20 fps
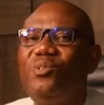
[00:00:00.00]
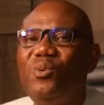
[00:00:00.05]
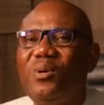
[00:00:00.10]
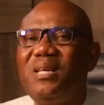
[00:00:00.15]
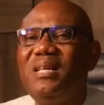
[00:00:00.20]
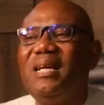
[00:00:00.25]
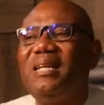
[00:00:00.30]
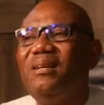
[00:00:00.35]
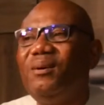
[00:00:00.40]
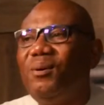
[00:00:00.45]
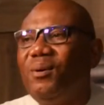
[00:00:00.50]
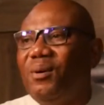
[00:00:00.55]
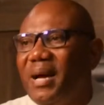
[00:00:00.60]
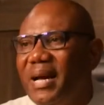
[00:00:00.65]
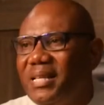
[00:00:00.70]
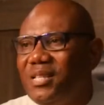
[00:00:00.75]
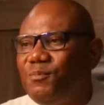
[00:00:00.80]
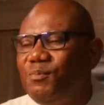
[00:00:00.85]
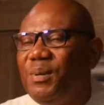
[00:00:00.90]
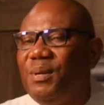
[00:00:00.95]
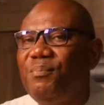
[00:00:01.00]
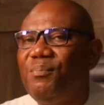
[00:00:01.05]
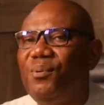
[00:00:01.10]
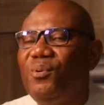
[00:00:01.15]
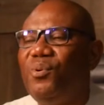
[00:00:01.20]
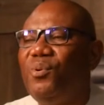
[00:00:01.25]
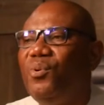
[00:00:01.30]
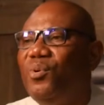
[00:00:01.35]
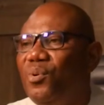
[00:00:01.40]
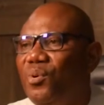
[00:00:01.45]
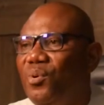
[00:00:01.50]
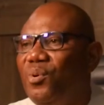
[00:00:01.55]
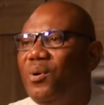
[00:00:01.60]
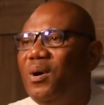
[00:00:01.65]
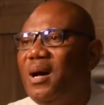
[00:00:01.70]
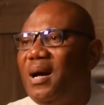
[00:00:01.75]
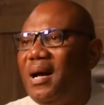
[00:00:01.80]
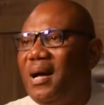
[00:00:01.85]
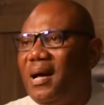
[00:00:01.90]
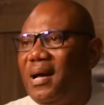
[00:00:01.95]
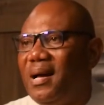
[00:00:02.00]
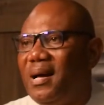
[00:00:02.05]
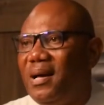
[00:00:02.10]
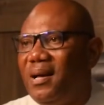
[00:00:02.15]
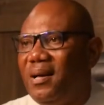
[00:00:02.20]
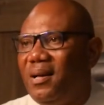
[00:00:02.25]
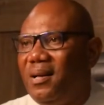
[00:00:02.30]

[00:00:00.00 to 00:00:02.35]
looking at the right people who are